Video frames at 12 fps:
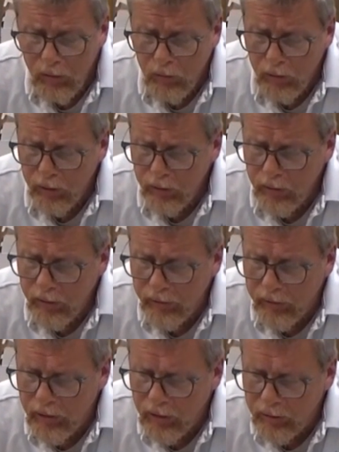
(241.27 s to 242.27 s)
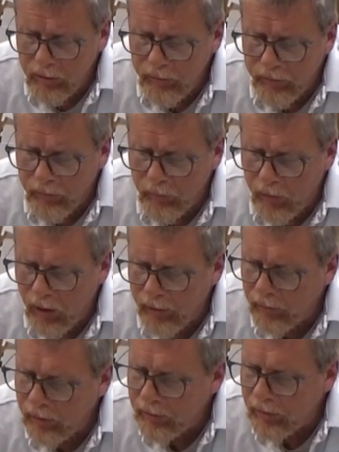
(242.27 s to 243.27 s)
we're going to include some
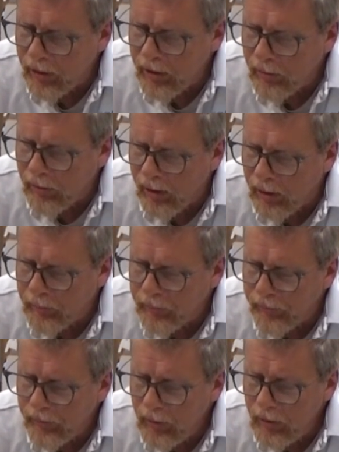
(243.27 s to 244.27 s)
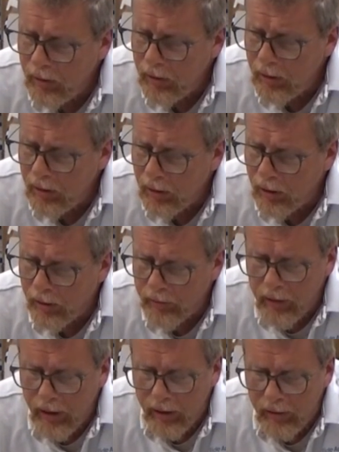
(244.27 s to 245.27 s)
wiring diagrams on
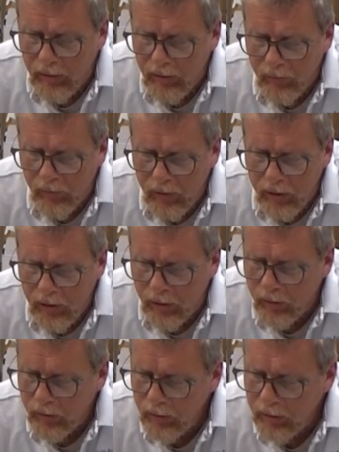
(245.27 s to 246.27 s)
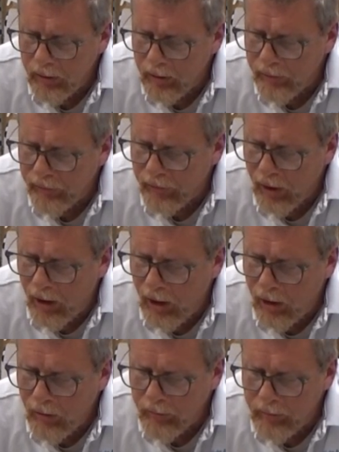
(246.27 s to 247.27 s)
the end of the video as to
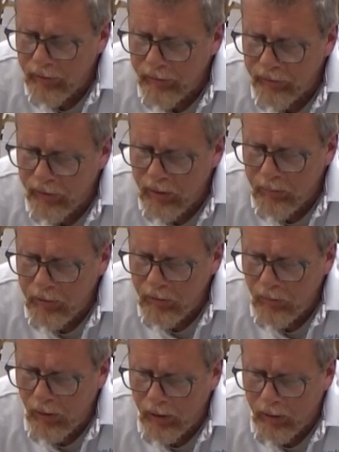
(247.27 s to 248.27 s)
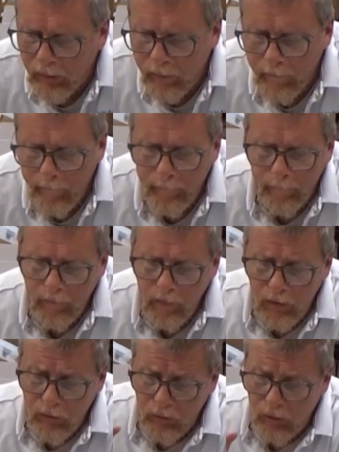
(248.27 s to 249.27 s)
how this can be wired.
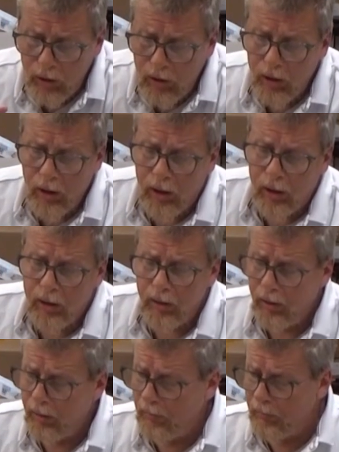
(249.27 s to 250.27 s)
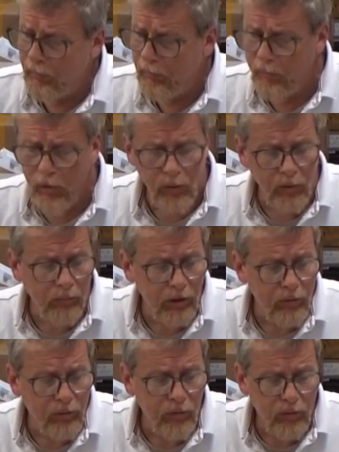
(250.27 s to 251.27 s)
Eh, eh,
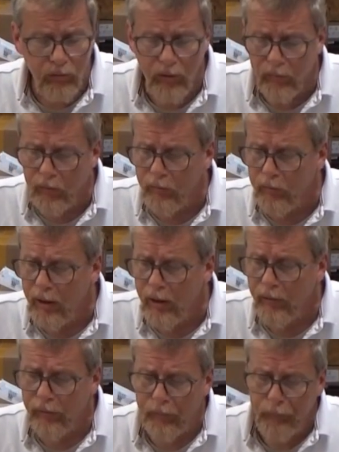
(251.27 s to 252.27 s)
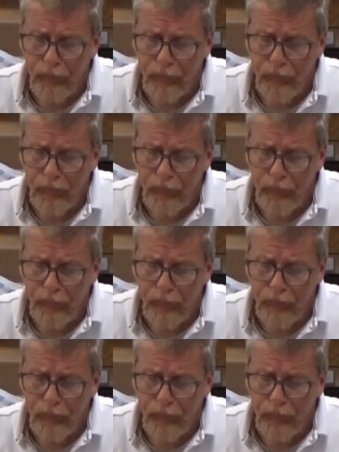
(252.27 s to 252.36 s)
notably, two different ways.